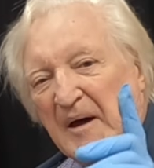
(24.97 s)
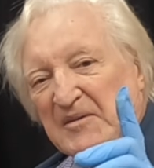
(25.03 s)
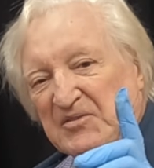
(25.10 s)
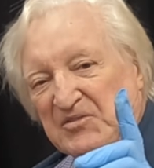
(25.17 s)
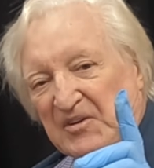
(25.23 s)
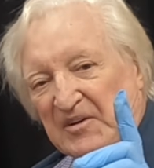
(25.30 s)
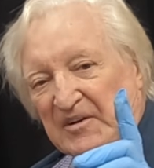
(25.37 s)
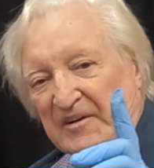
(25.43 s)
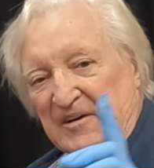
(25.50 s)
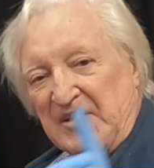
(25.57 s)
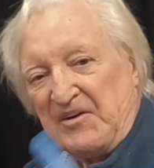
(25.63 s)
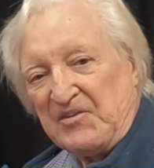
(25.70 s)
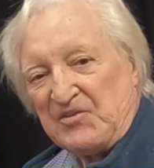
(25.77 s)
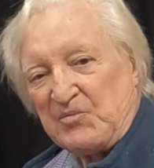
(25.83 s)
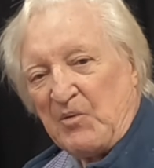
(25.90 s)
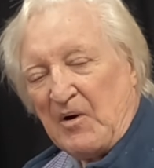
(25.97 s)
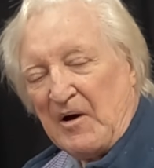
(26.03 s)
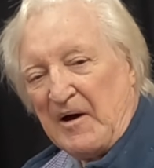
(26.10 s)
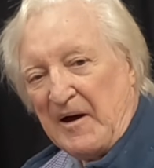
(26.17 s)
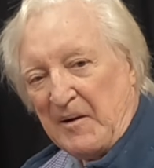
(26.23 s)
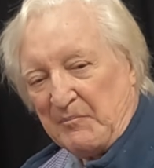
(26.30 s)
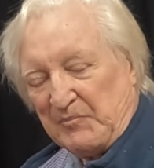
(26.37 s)
Basically, here's what
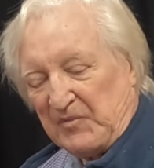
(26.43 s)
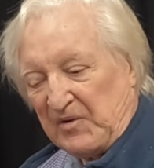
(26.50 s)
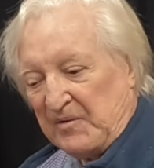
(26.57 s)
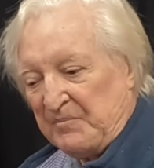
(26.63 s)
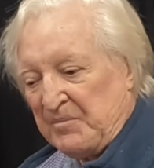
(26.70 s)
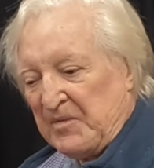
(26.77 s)
happened.